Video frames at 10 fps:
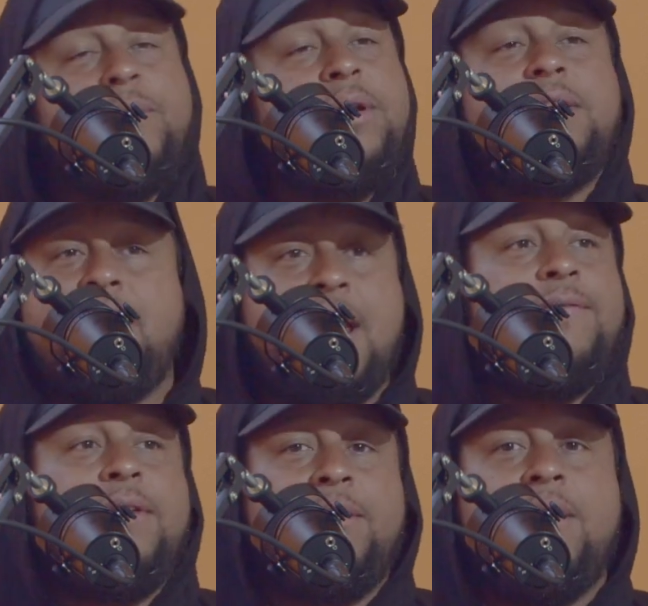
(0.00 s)
we definitely
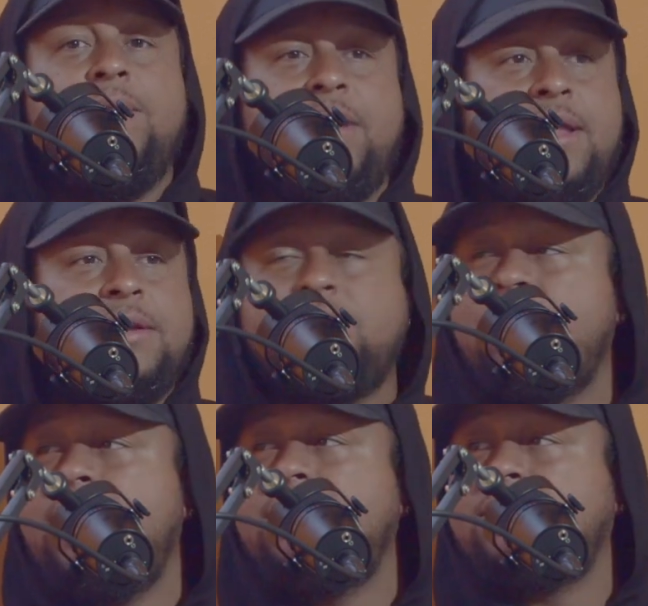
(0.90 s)
gonna get it
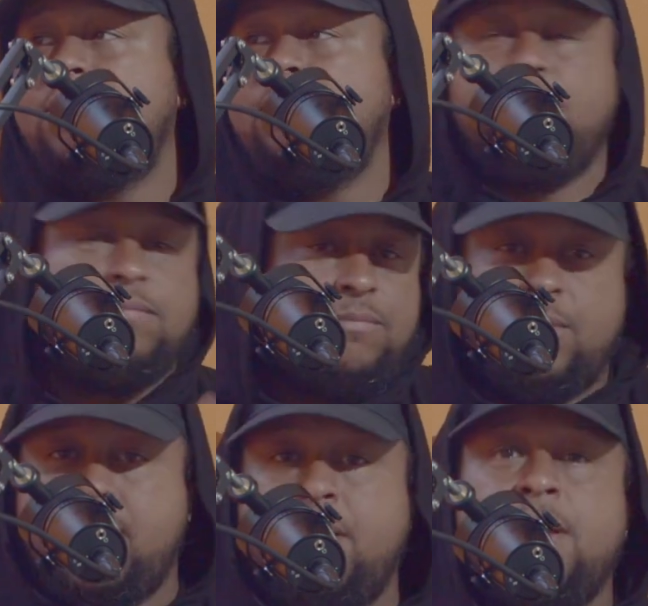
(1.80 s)
straight. So
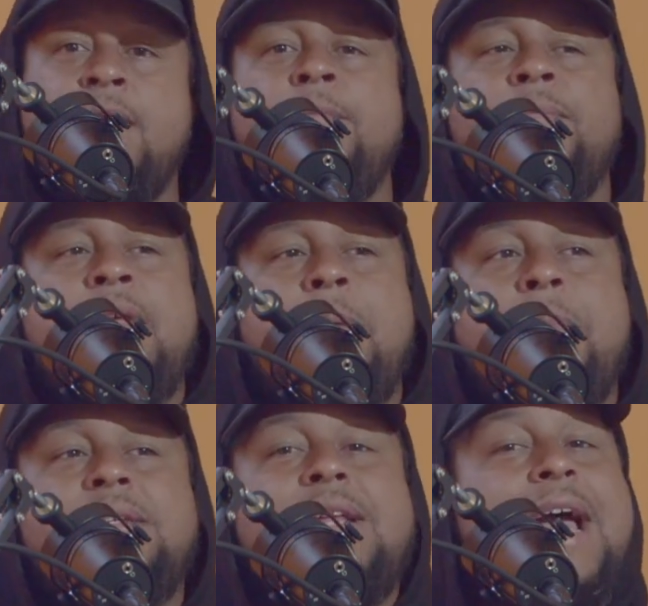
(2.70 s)
what that means
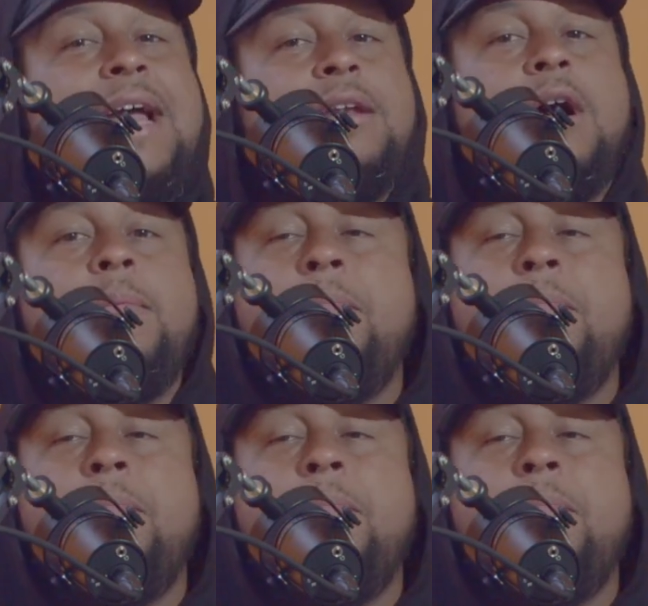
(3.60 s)
that I had to humble